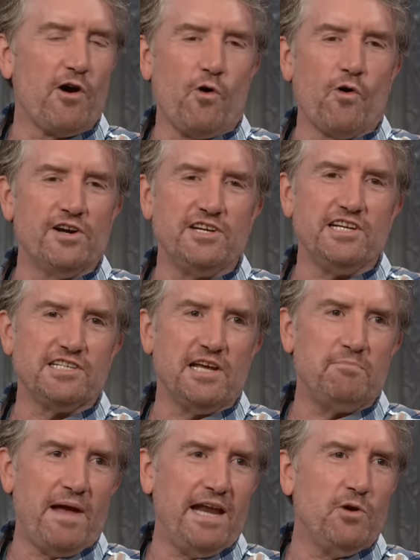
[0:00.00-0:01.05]
our orgies
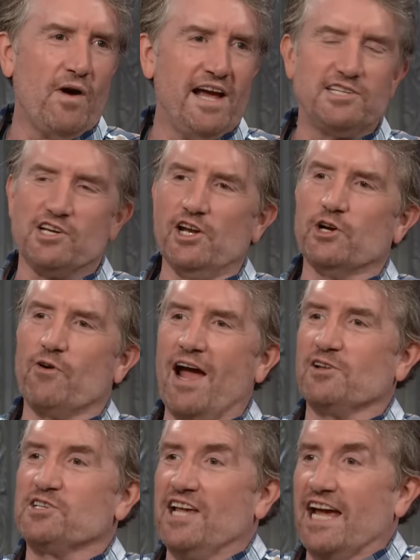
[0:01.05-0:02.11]
at Betty White's
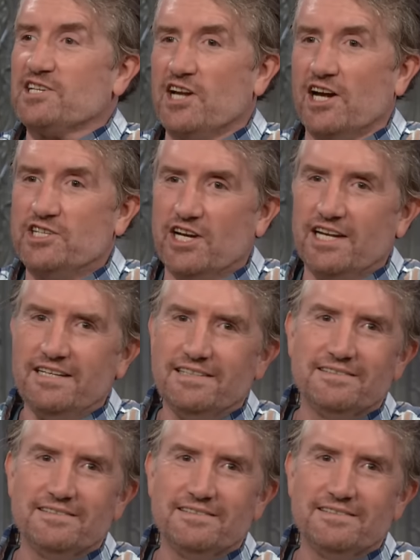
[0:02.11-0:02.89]
underground sex dungeon.